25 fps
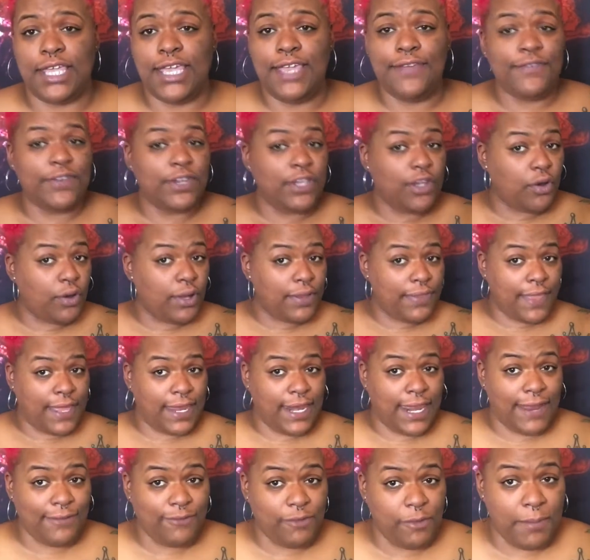Even knowing
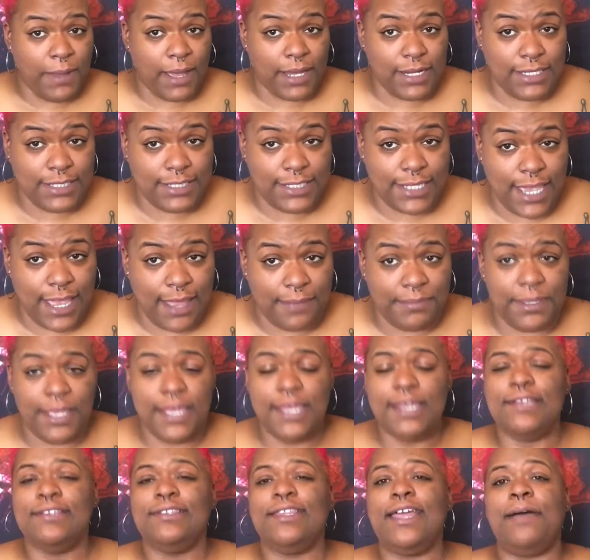that everybody tapped,
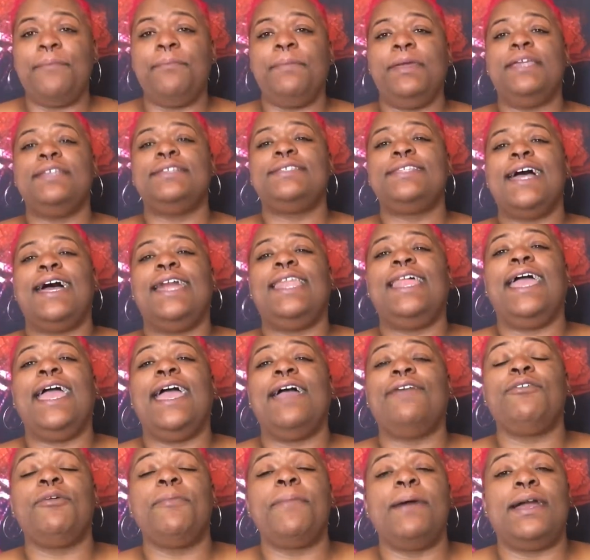that means that
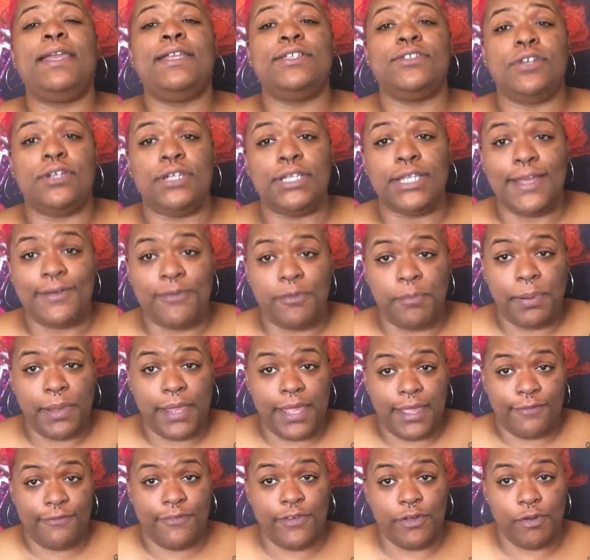everybody's on the level
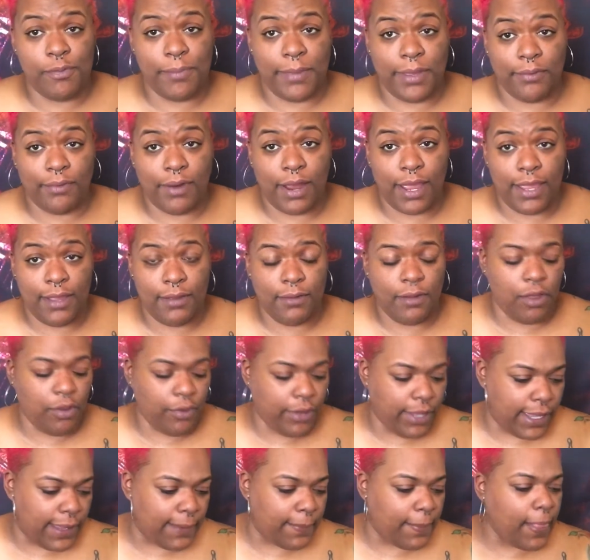playing field with me, right?
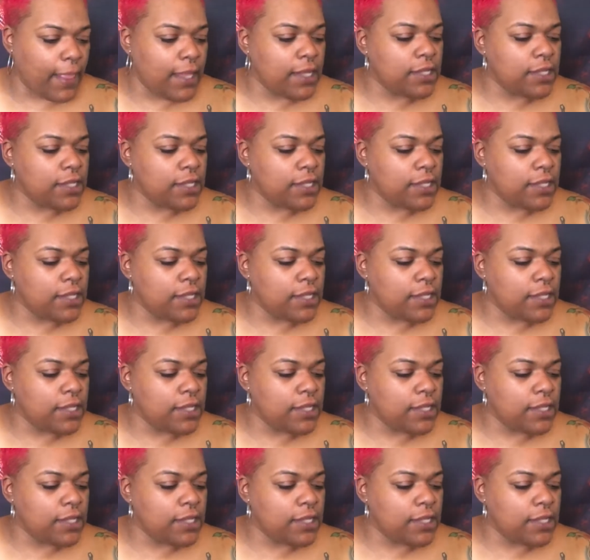Okay.